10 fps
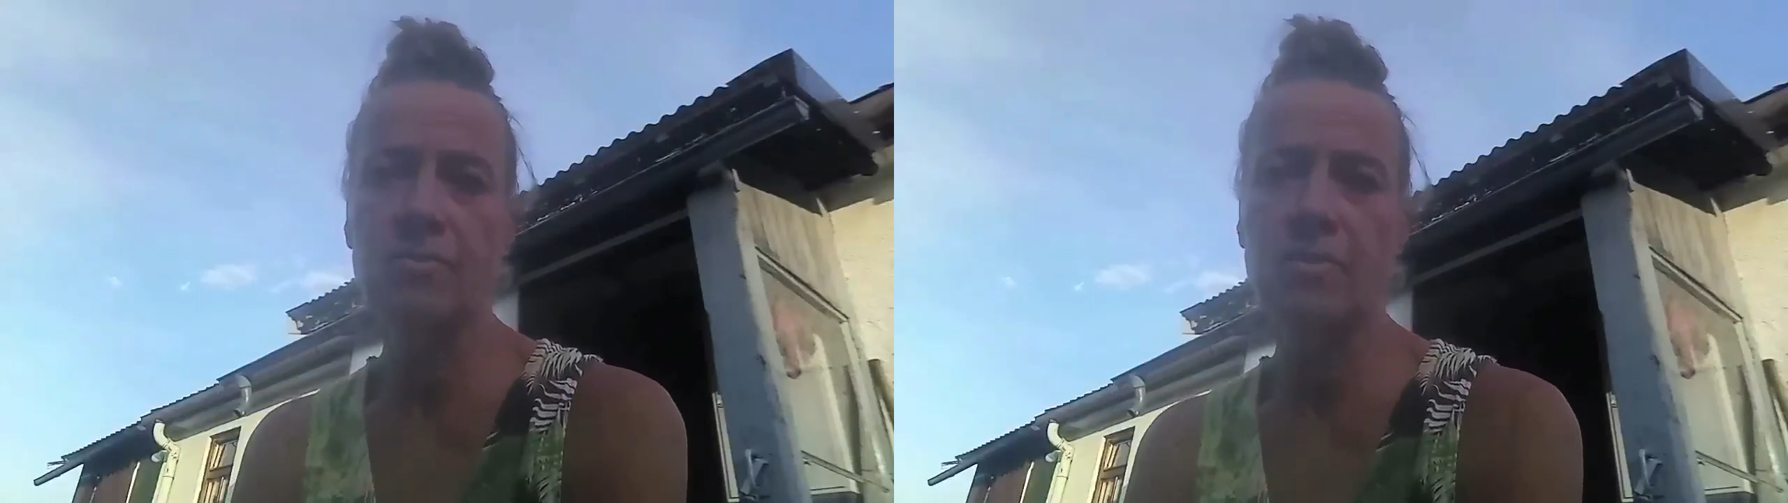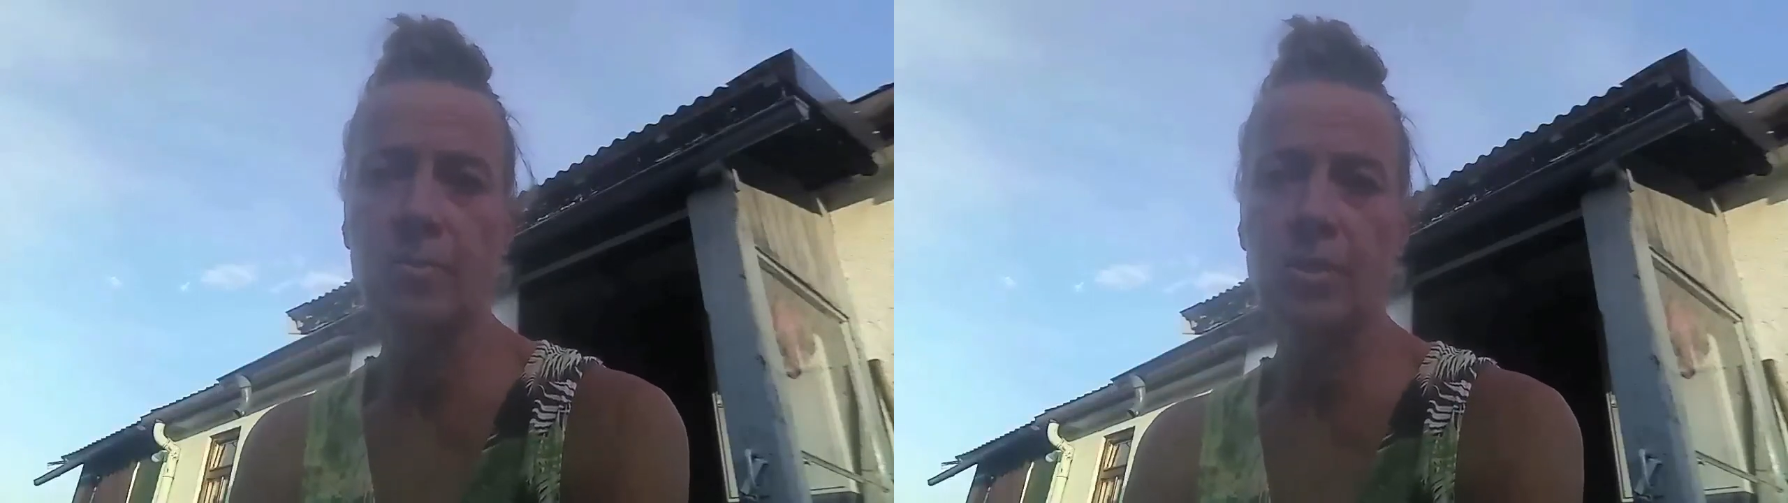
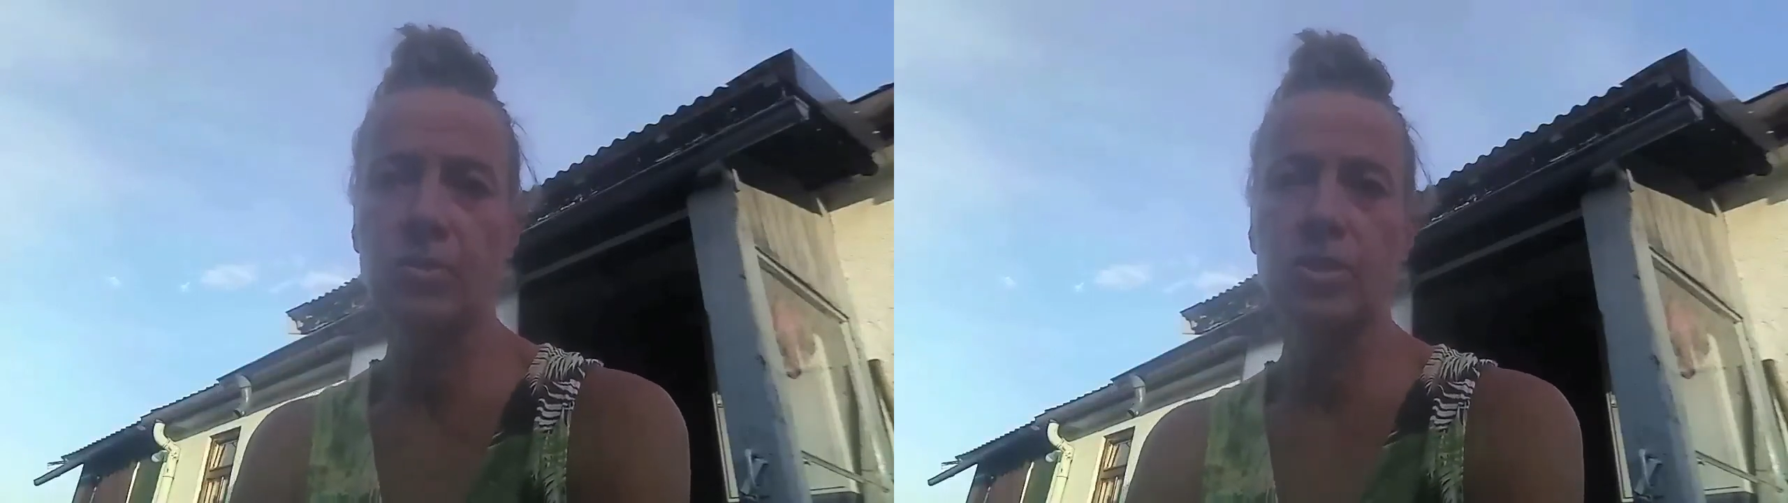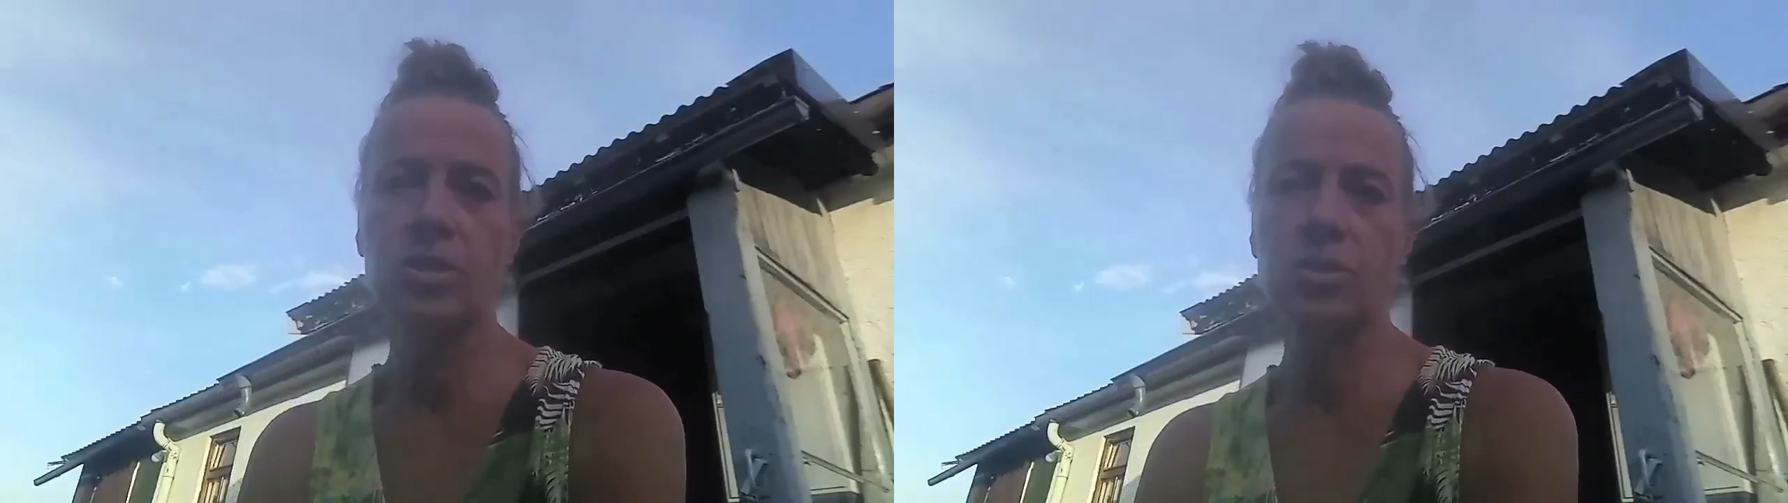from the
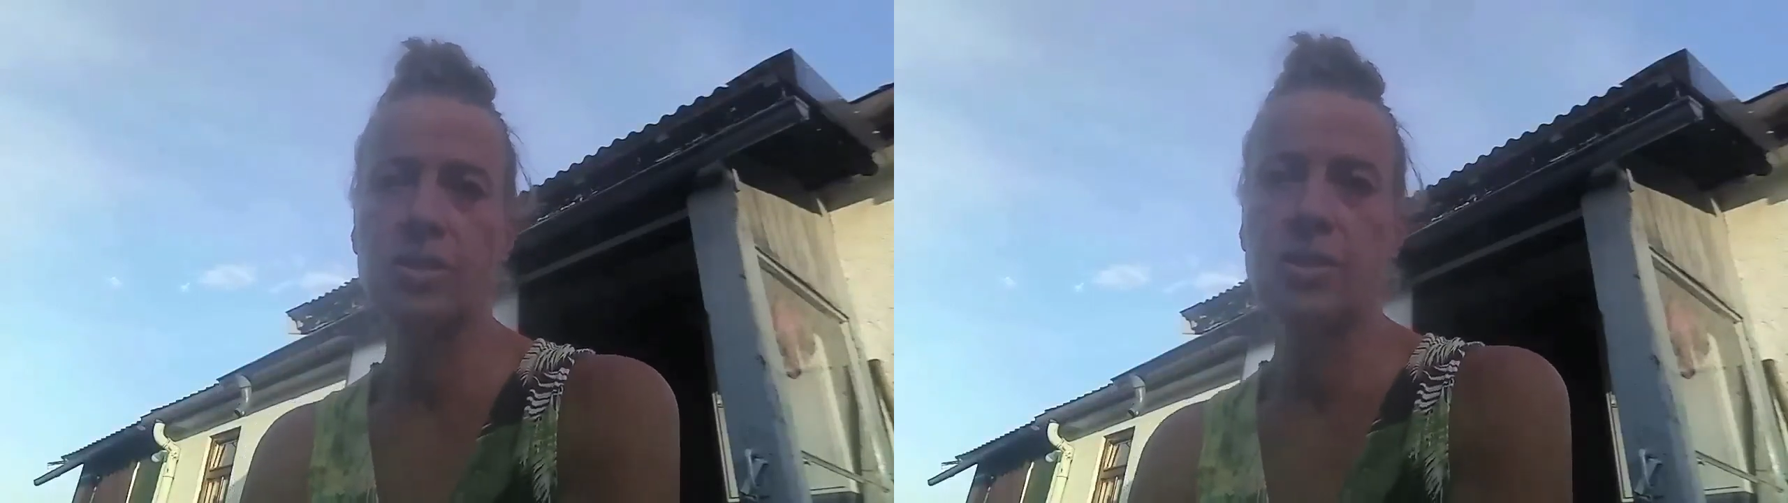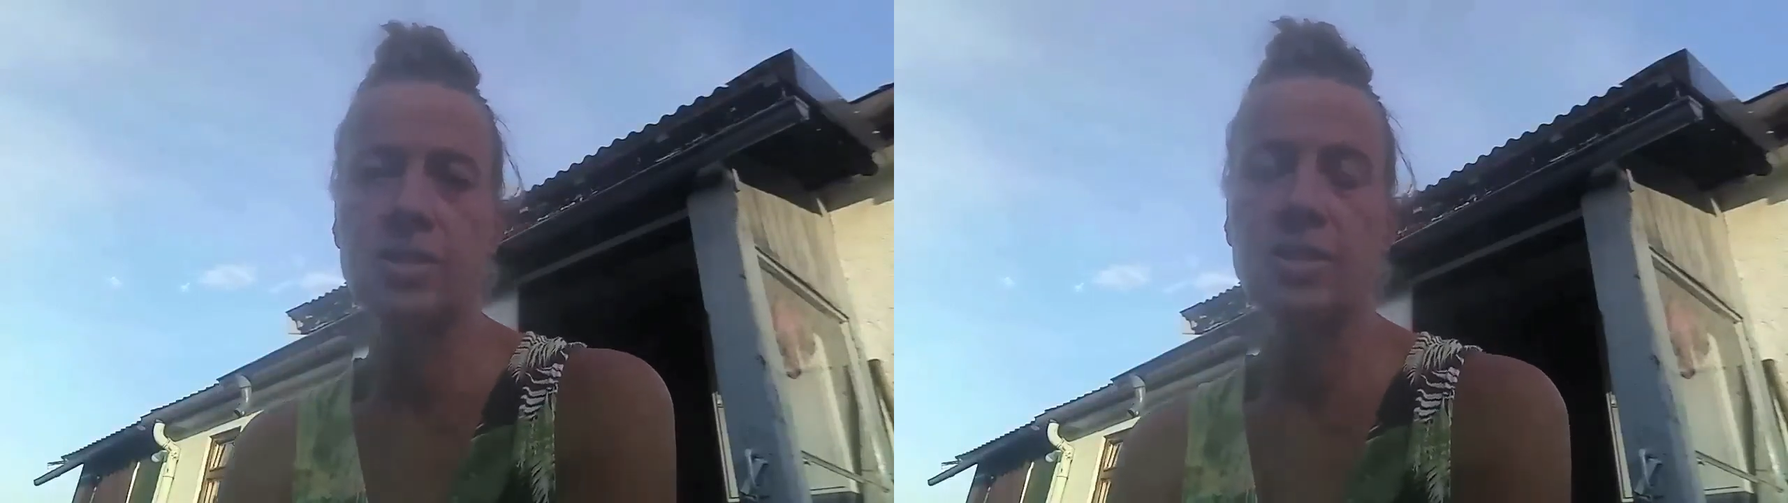
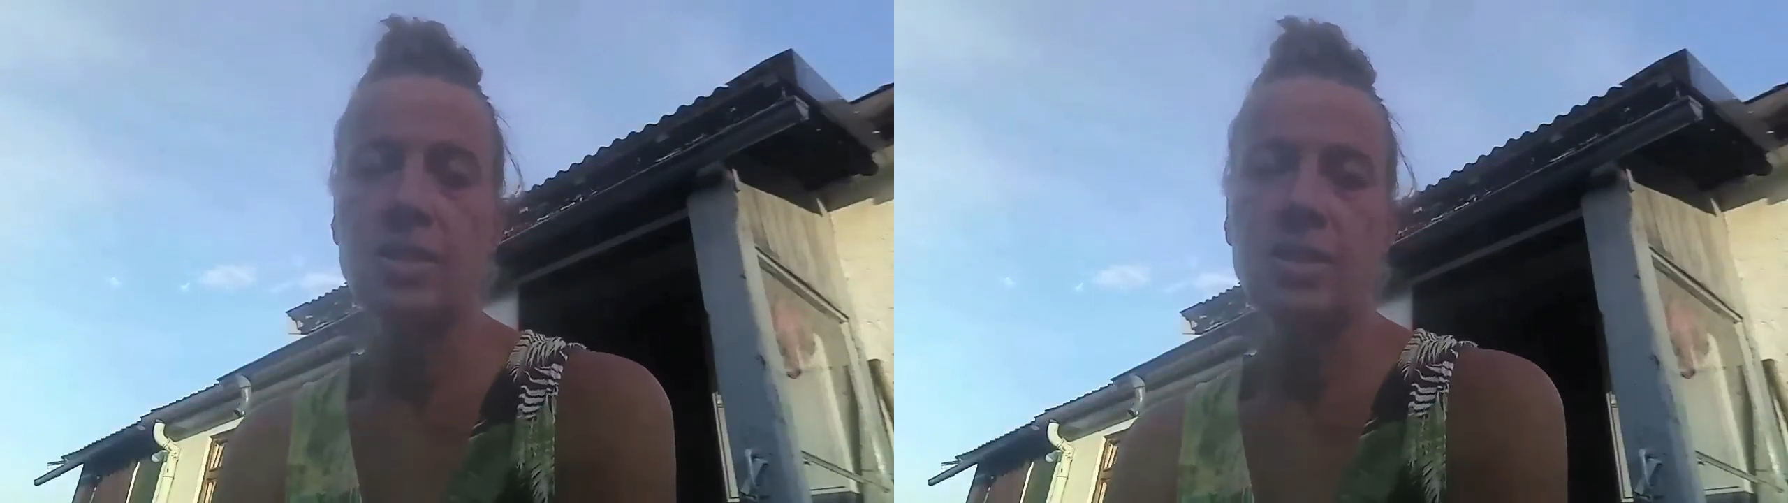conditions